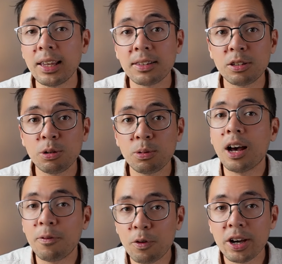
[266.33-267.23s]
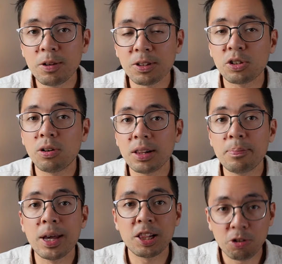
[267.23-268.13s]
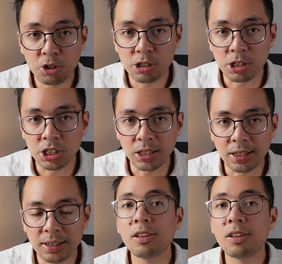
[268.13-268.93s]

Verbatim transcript: is to avoid what's called mental restriction.